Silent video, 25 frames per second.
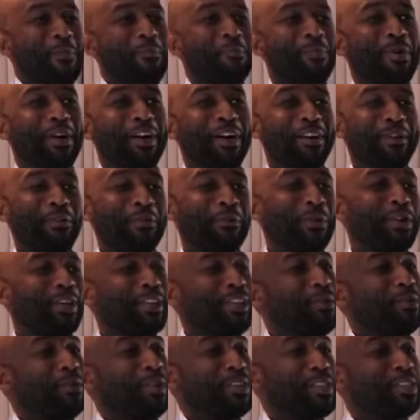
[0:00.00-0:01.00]
But
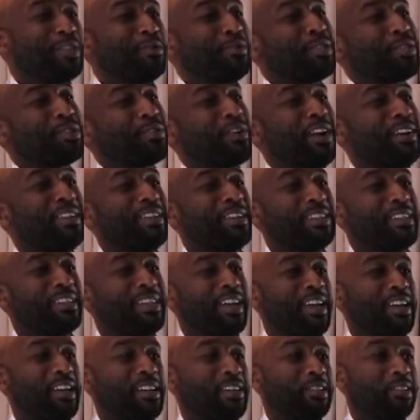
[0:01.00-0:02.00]
really what she was trying to
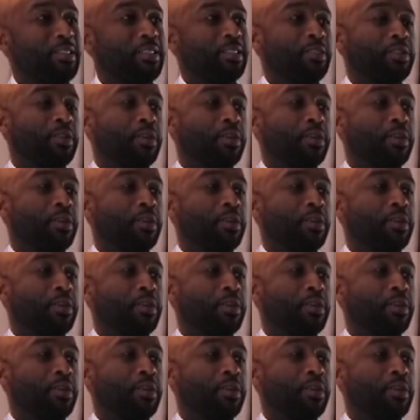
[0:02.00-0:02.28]
say is,